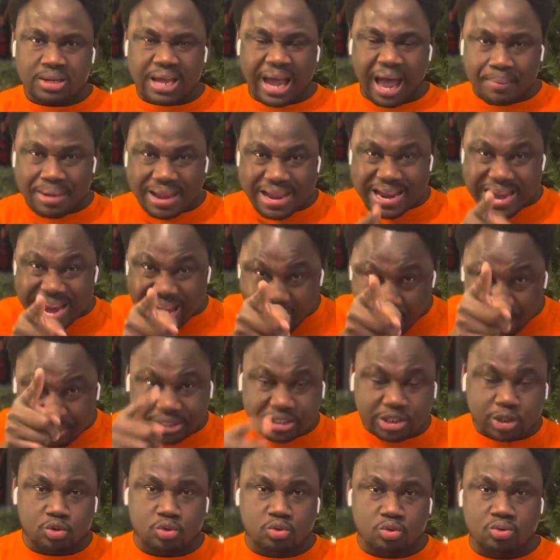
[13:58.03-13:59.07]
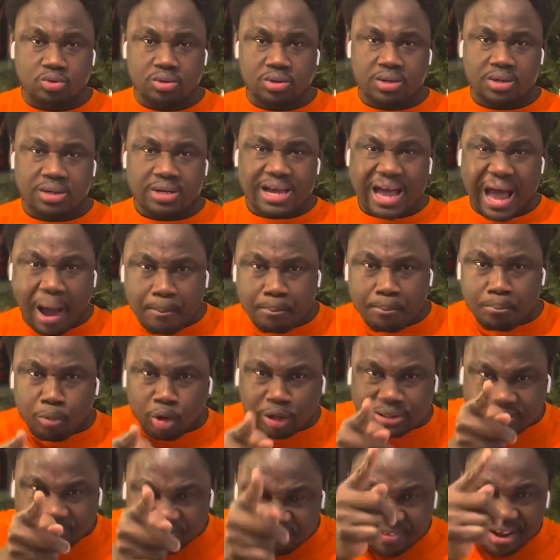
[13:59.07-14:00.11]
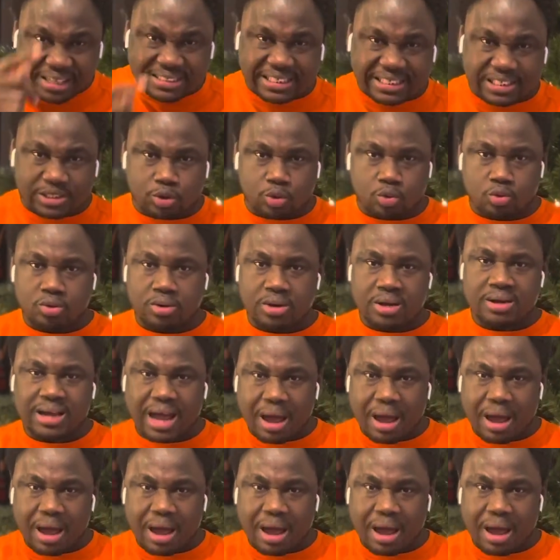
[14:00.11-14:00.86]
I'm encouraging you. I'm motivating you.